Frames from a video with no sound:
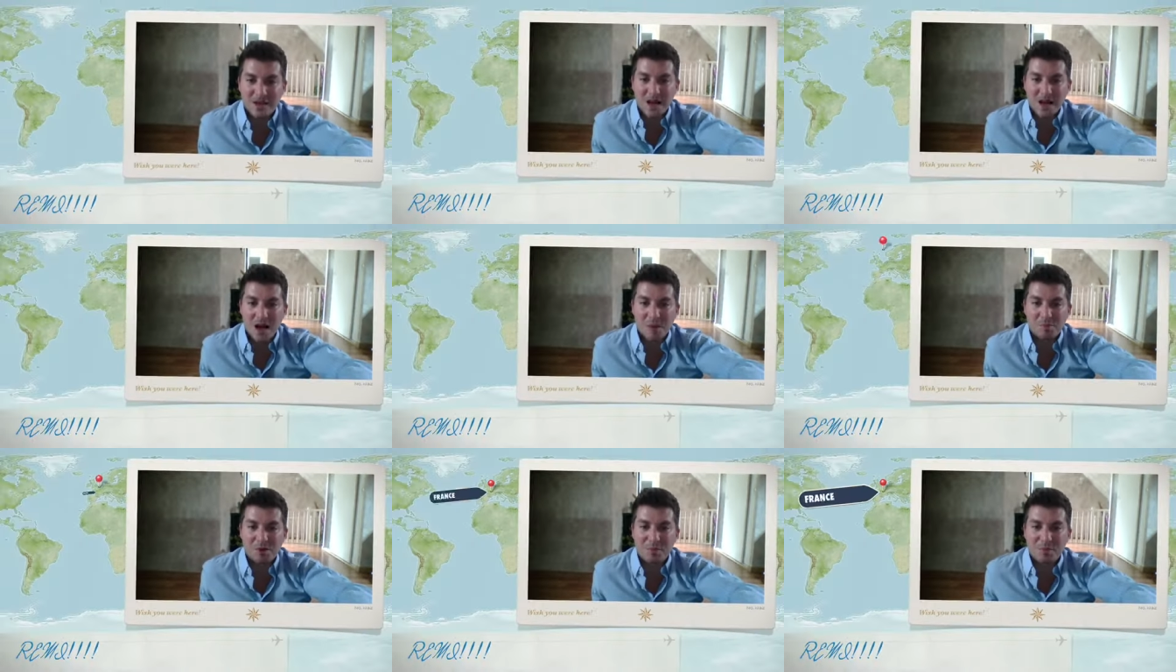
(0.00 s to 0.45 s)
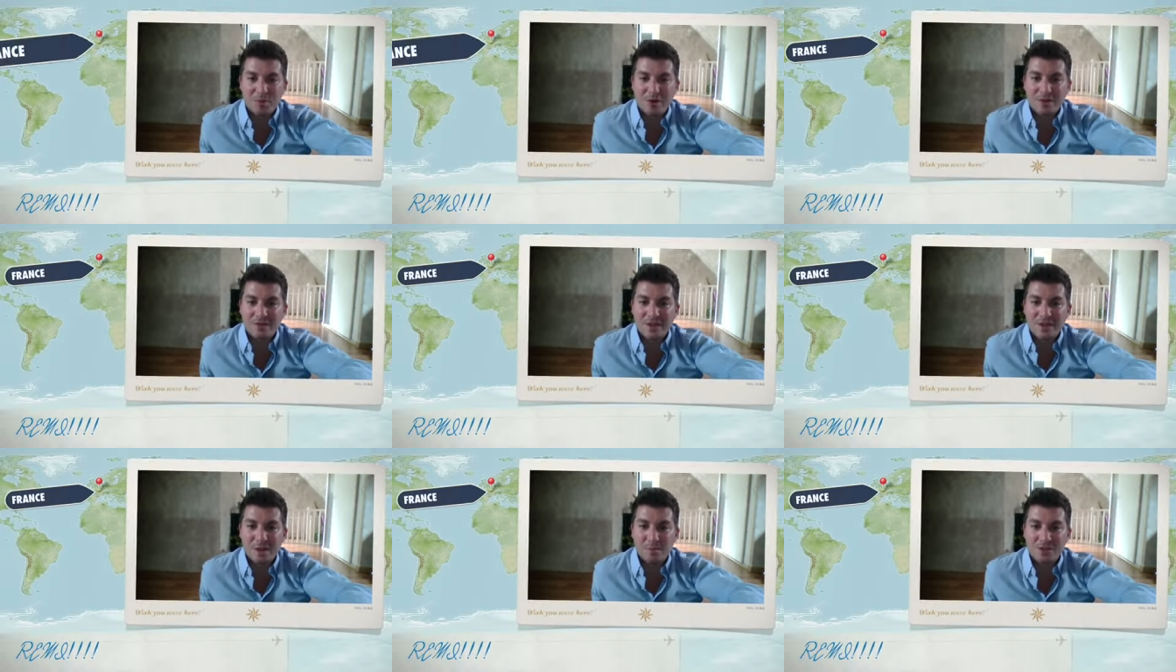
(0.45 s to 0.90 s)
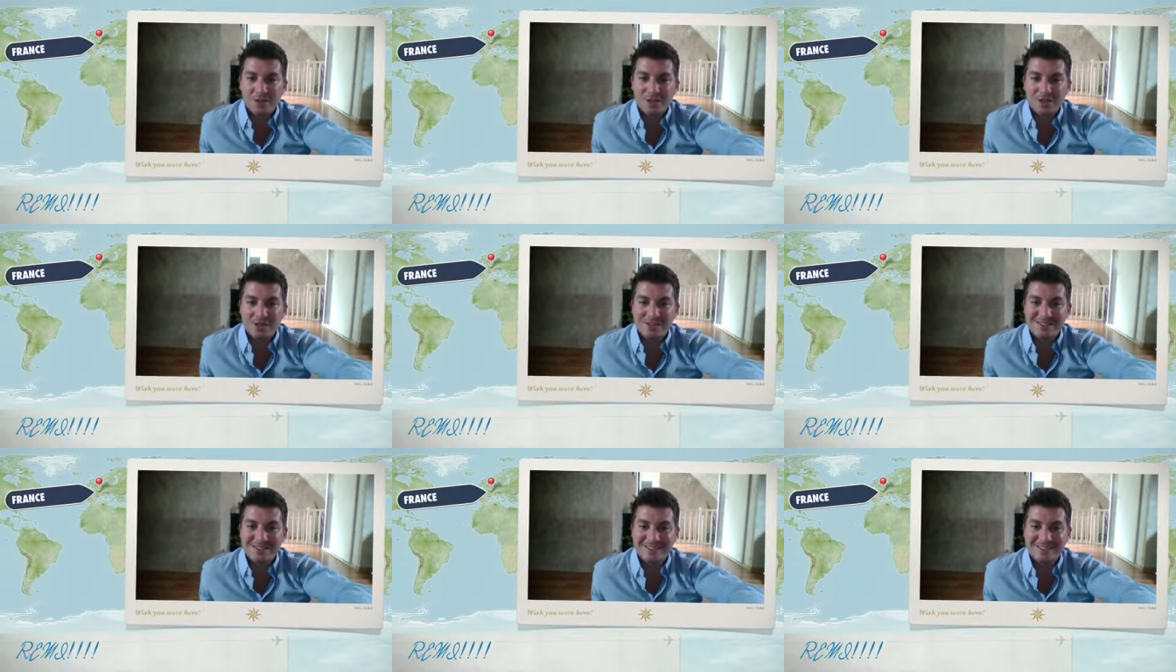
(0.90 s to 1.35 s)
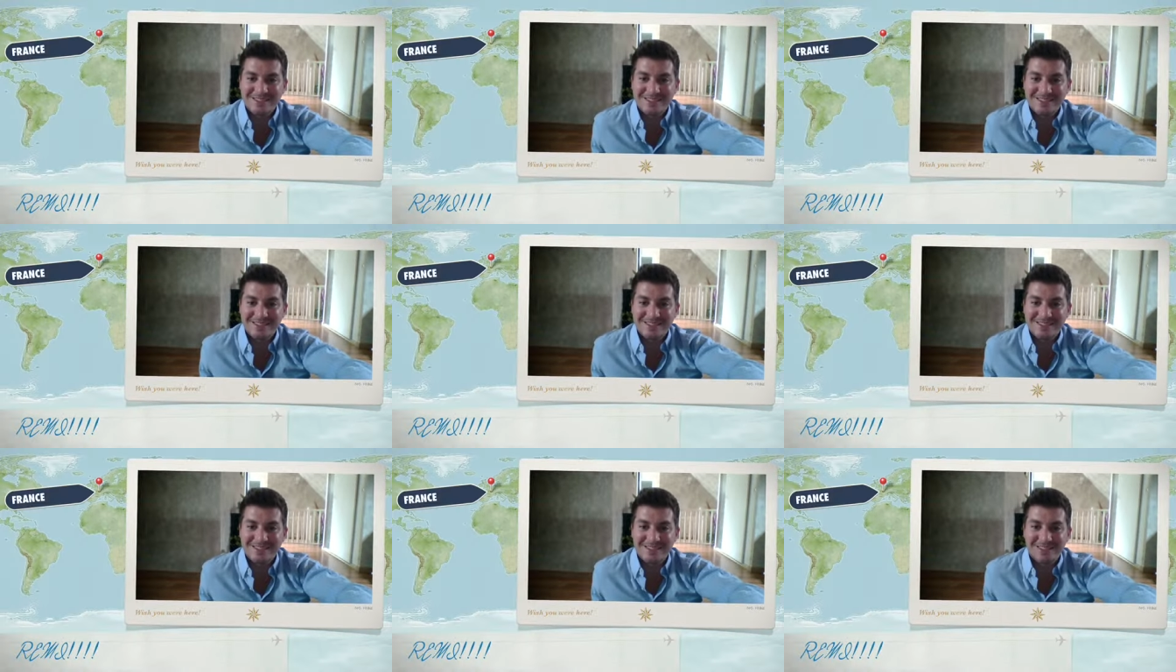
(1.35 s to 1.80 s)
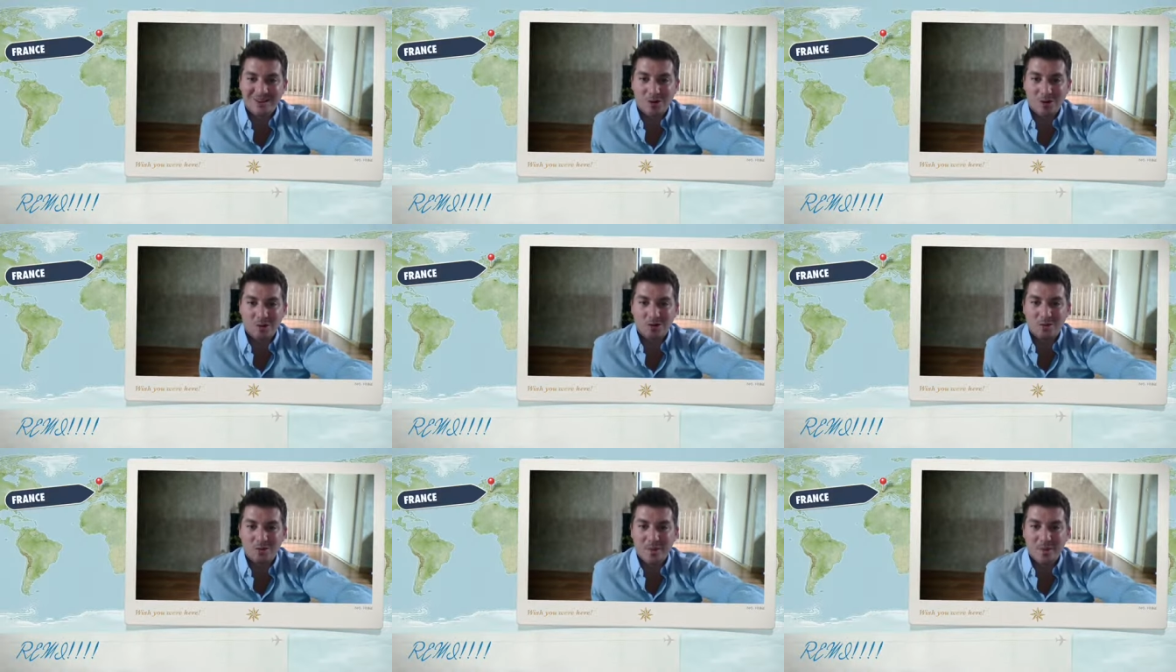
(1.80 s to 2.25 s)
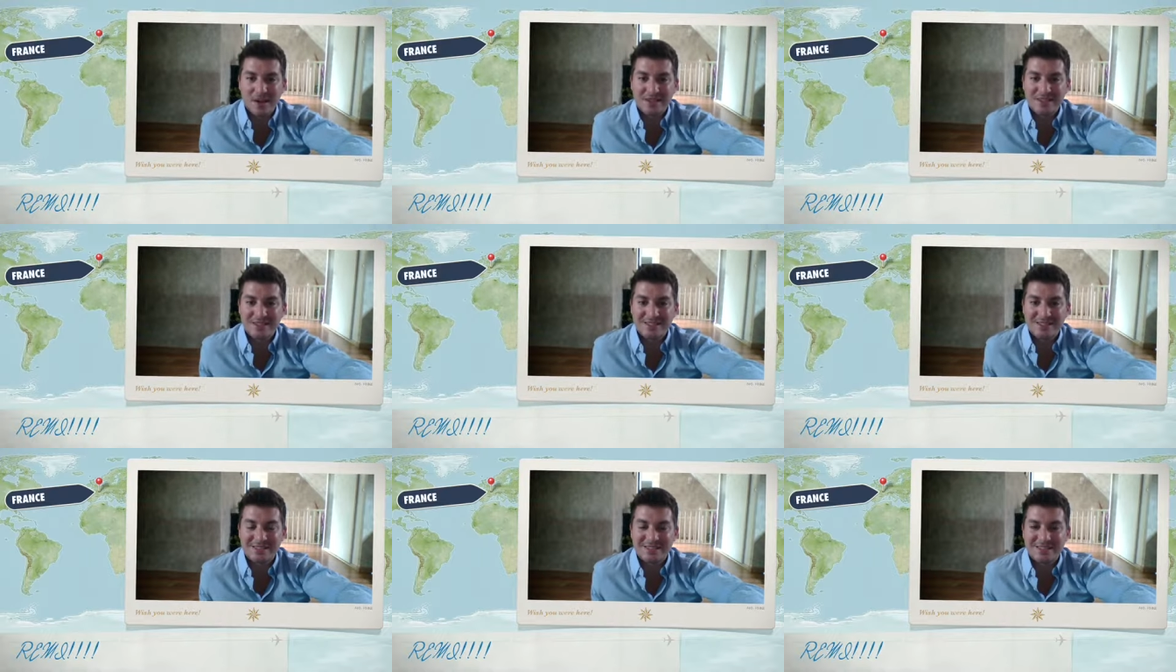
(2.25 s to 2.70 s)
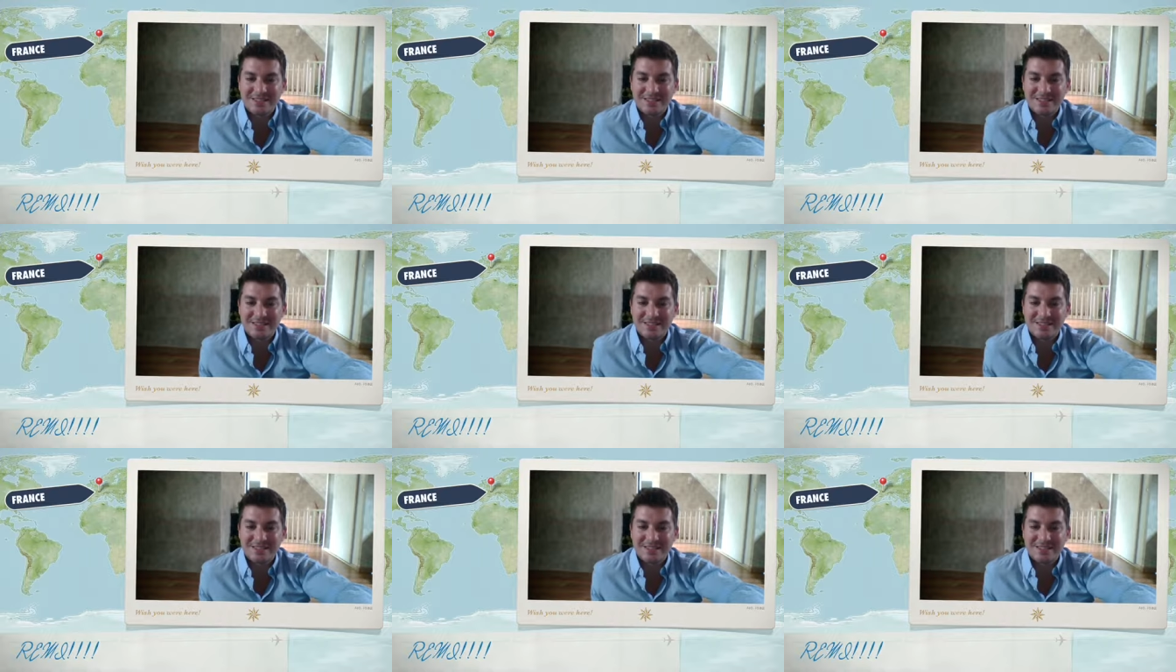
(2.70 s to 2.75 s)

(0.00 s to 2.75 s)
Happy birthday, Miki. All the best.